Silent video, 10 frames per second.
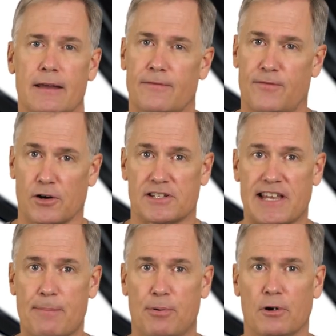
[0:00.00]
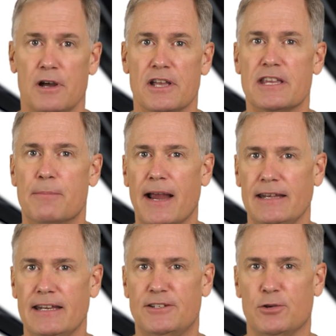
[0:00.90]
For example, you might
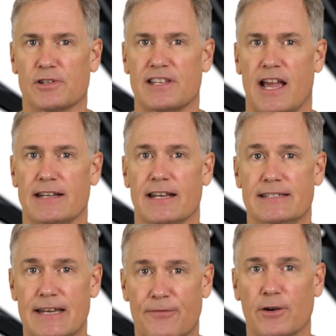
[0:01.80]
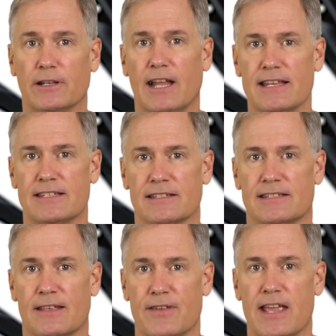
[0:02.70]
need to assign a different license
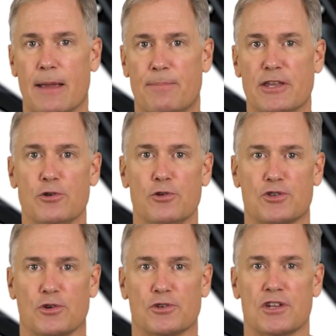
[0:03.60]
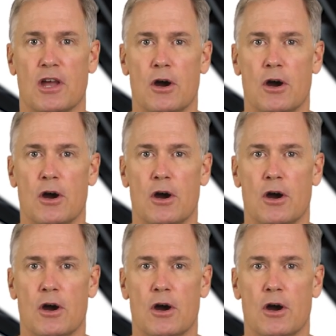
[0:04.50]
to VIP users